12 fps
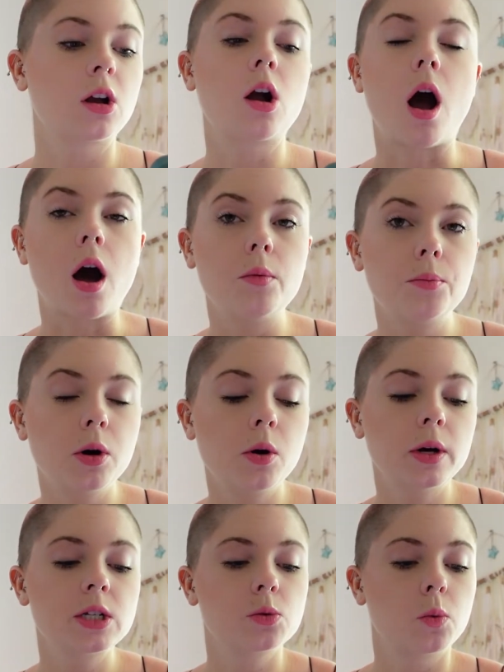
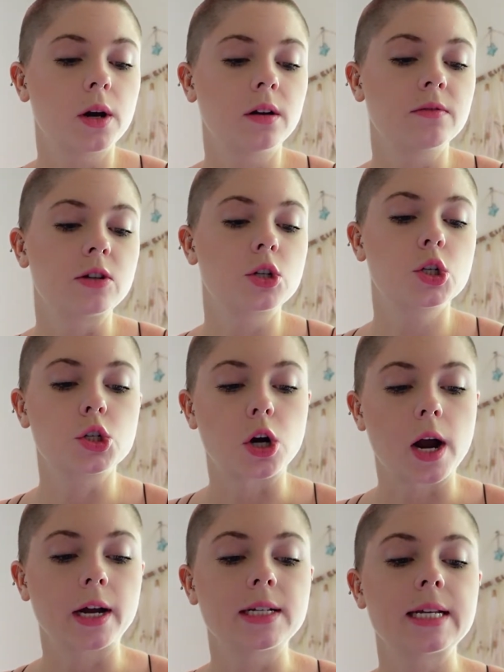Kambo is one of the
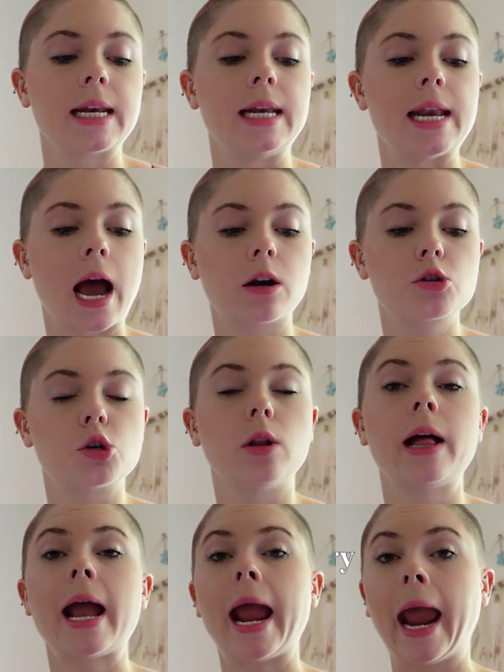strongest natural